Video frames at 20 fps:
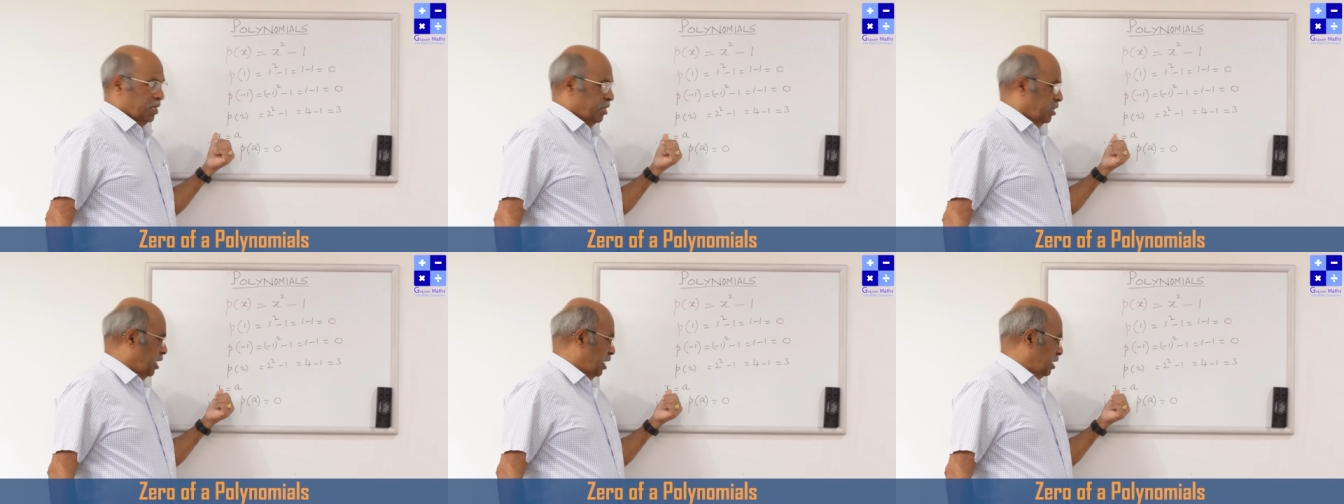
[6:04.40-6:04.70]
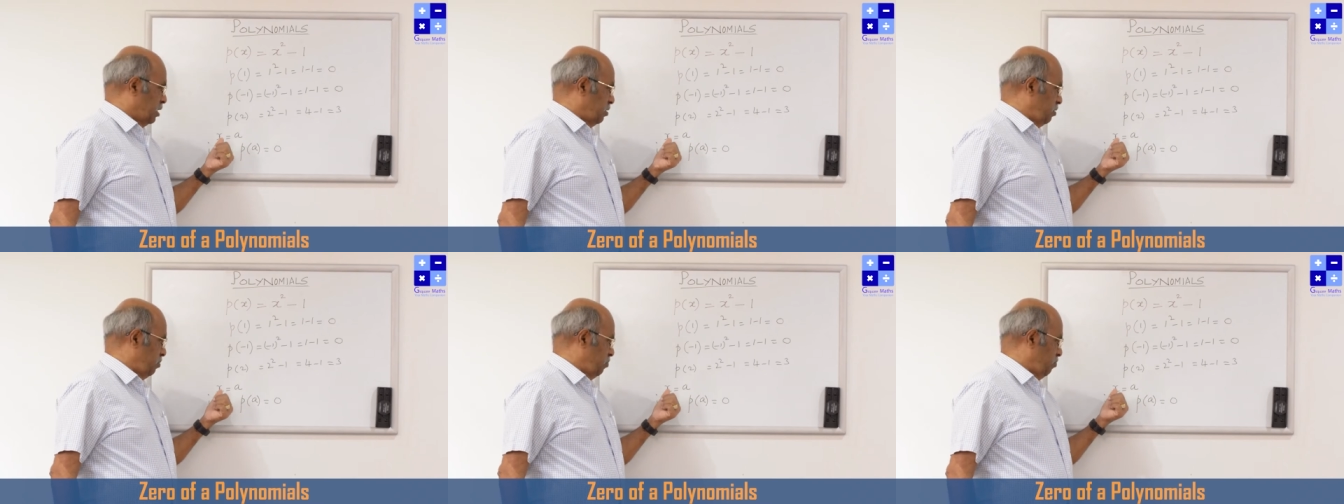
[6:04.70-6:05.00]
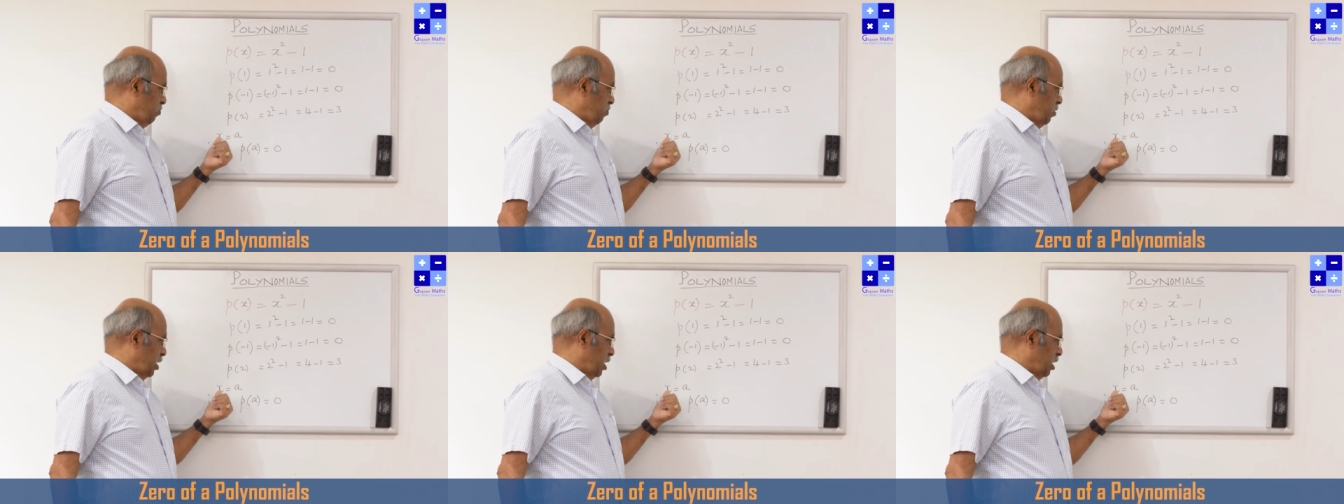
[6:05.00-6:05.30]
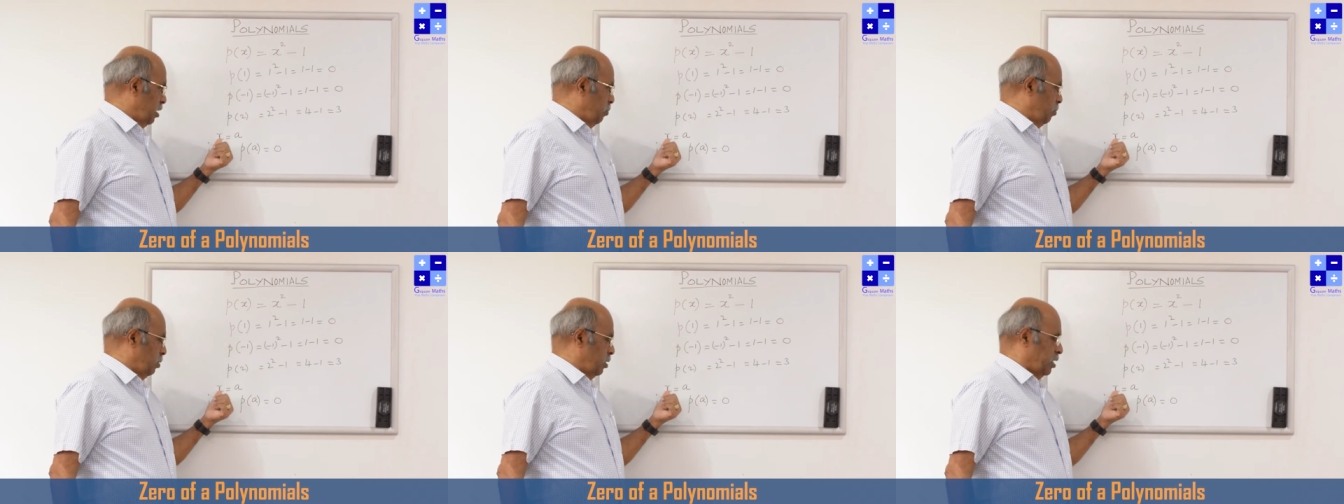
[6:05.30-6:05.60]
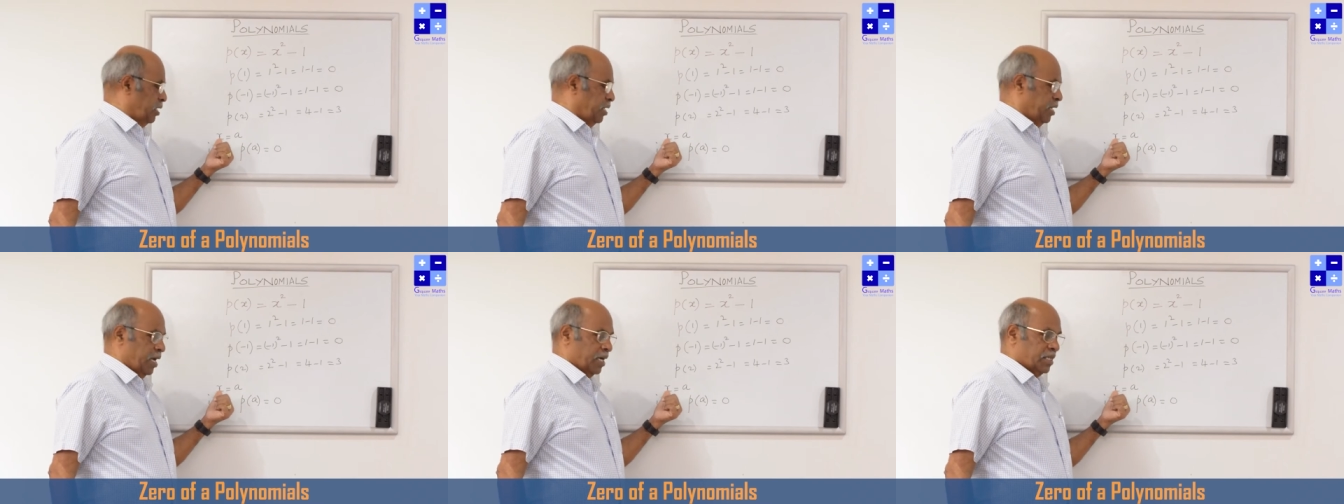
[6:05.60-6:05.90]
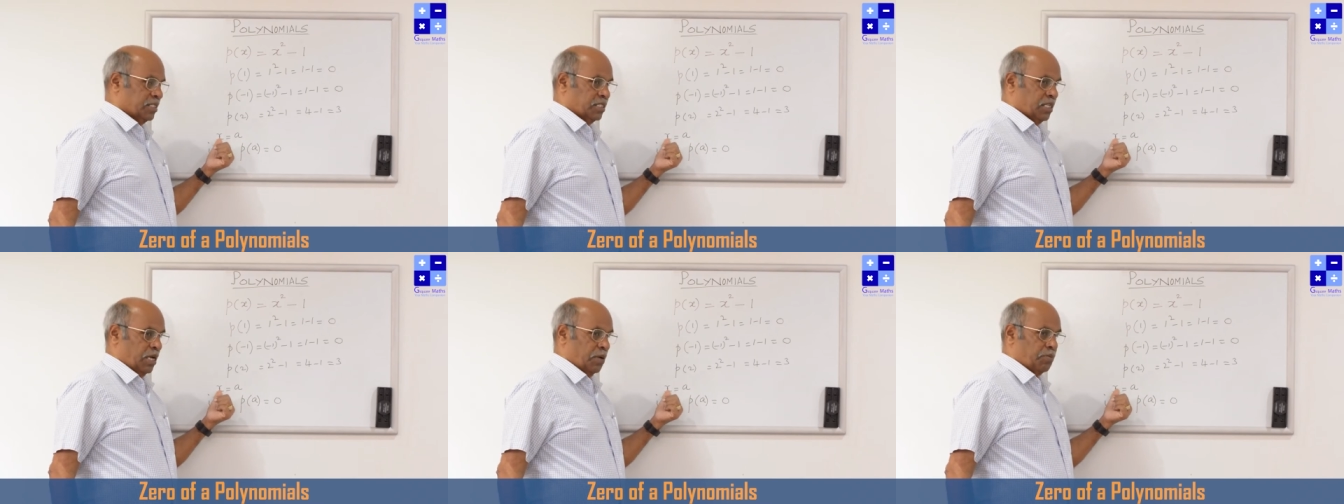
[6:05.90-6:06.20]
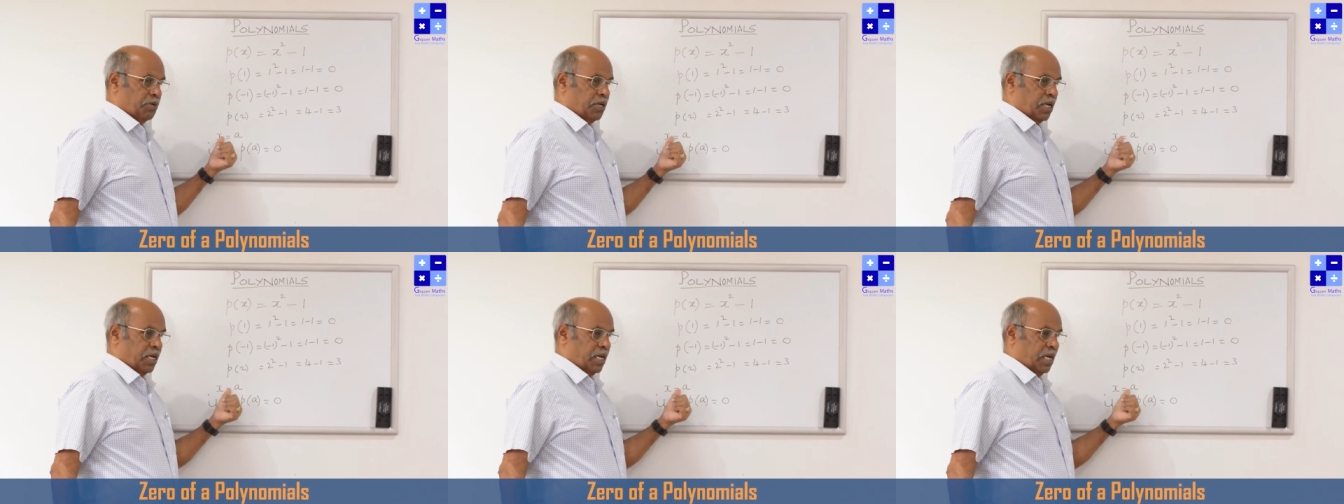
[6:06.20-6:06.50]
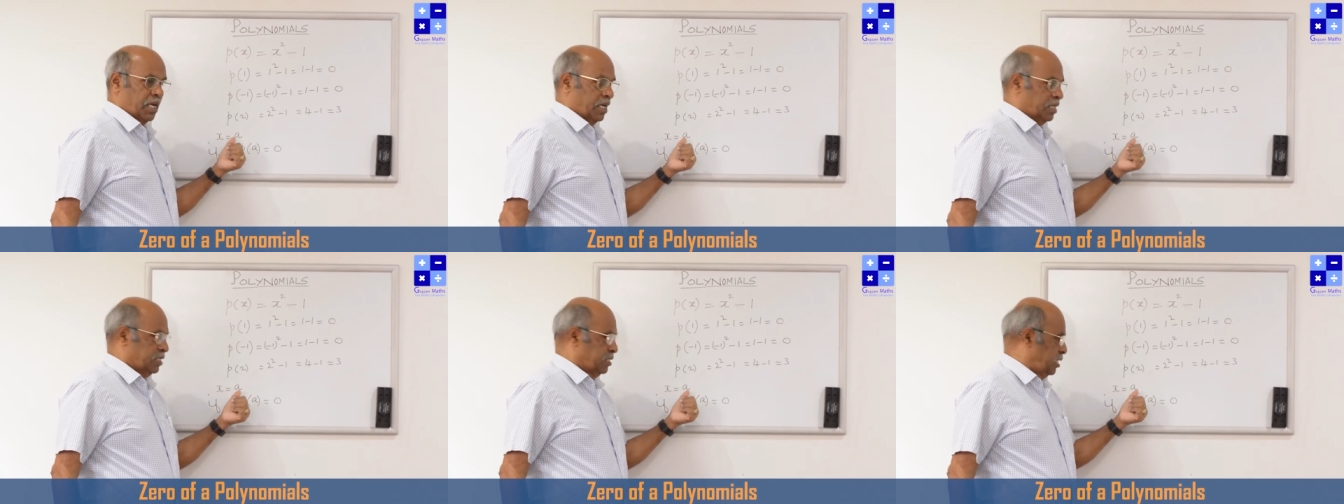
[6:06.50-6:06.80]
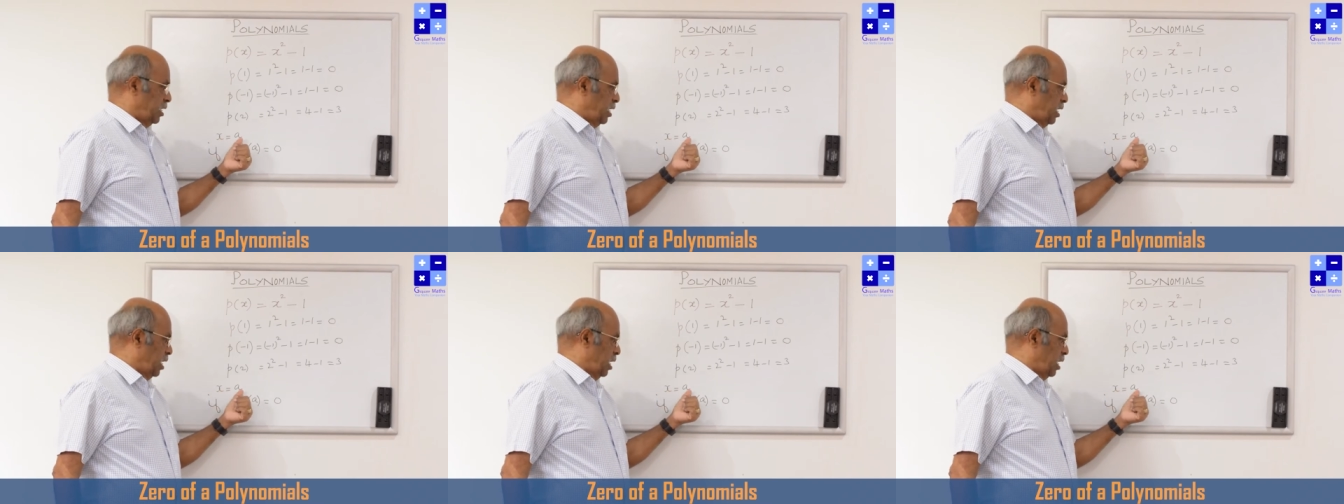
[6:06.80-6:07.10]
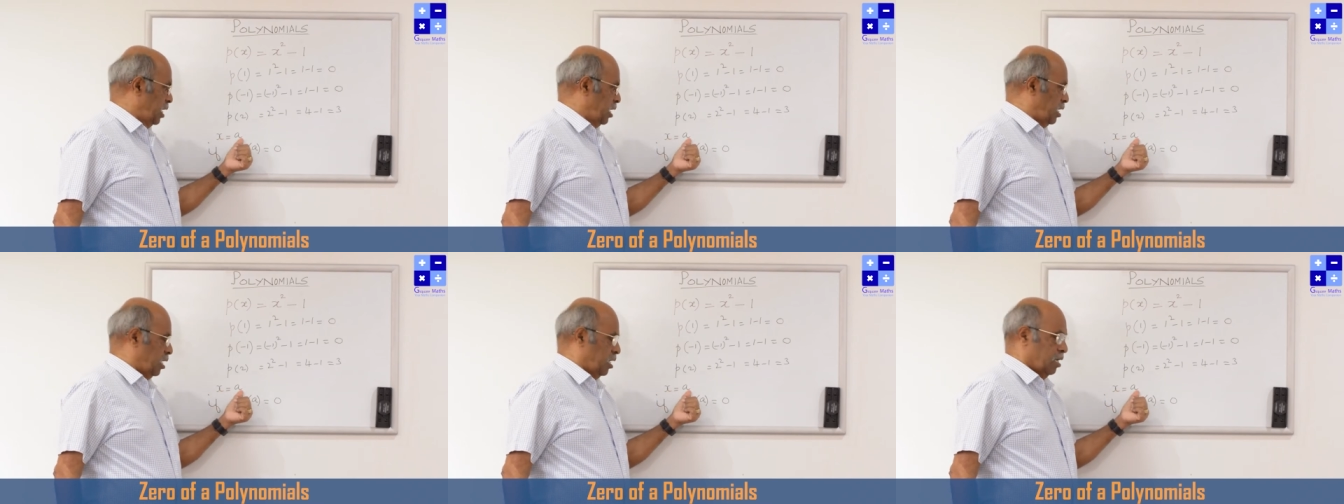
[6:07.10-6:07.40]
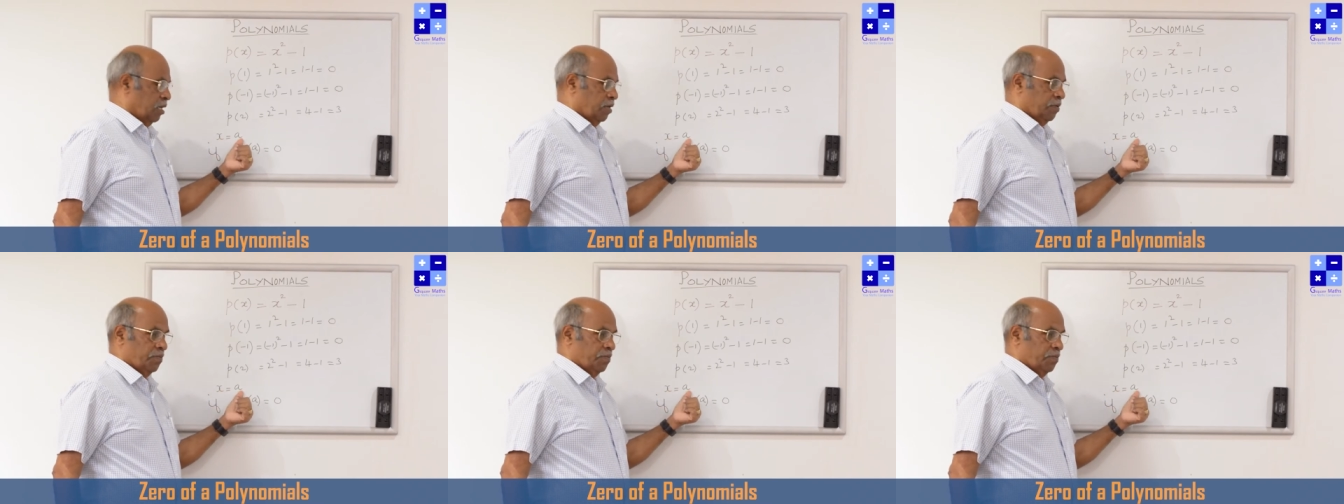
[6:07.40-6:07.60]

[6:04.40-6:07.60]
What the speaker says: that variable x I am taking as a.